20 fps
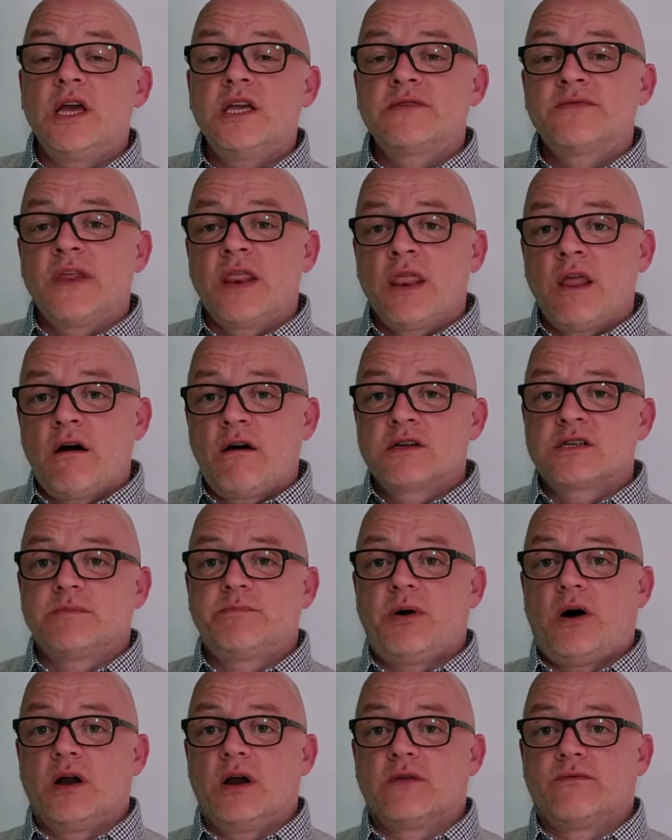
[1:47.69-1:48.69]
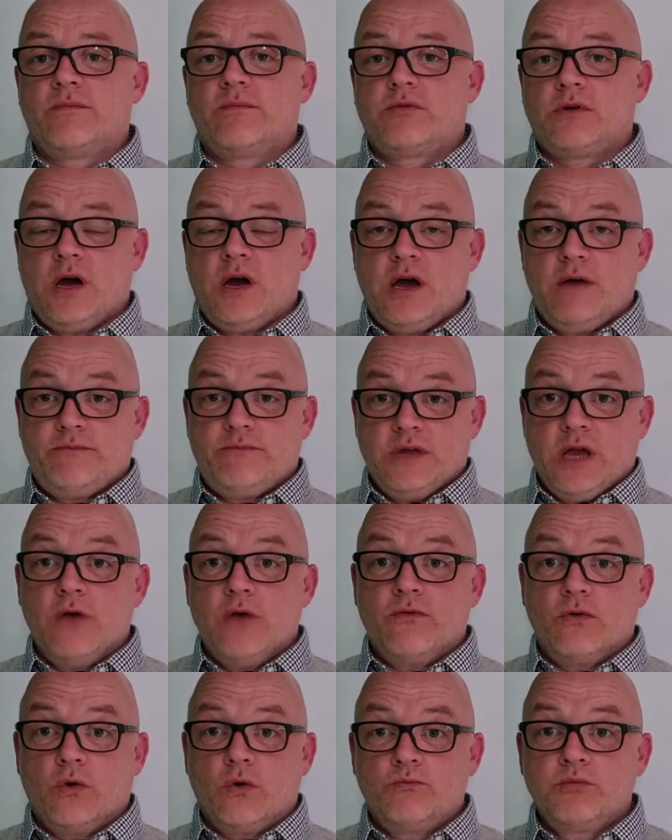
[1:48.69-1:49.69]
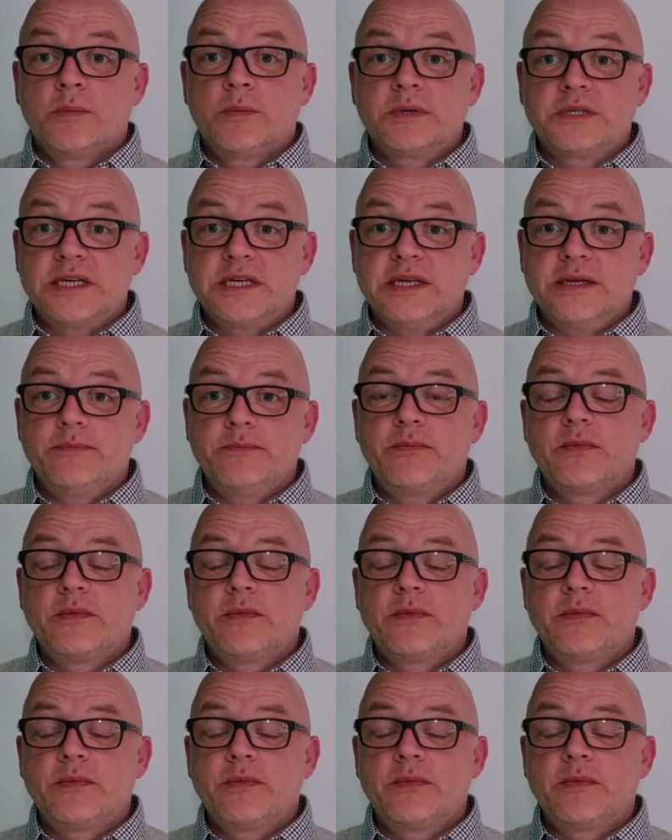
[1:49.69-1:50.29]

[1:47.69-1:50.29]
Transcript: is the larger part of the overall property.